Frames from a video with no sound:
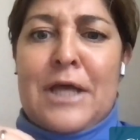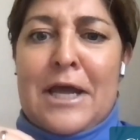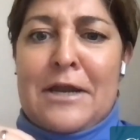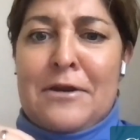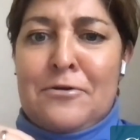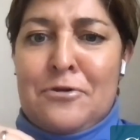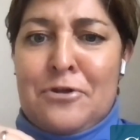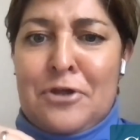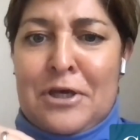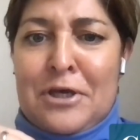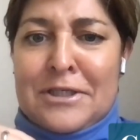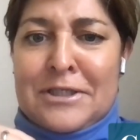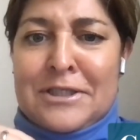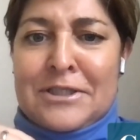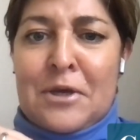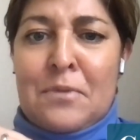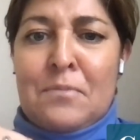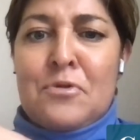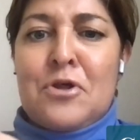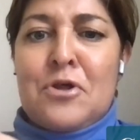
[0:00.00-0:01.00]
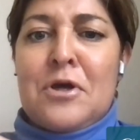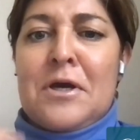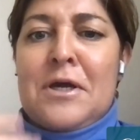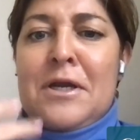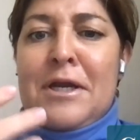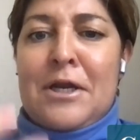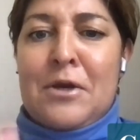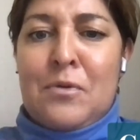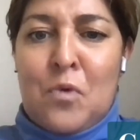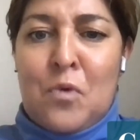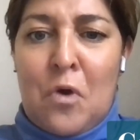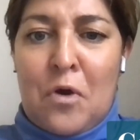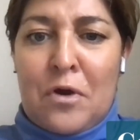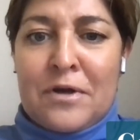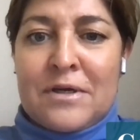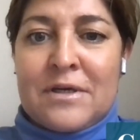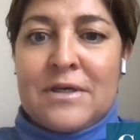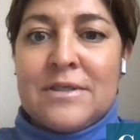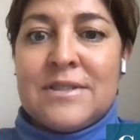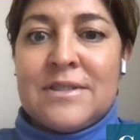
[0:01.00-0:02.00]
energy consumption and
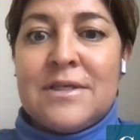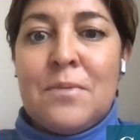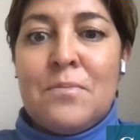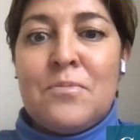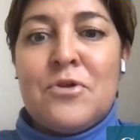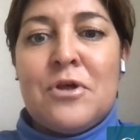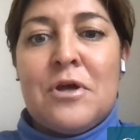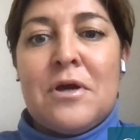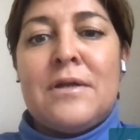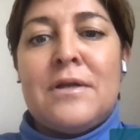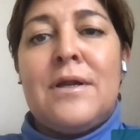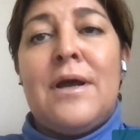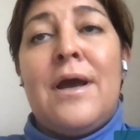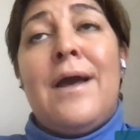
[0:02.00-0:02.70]
water consumption.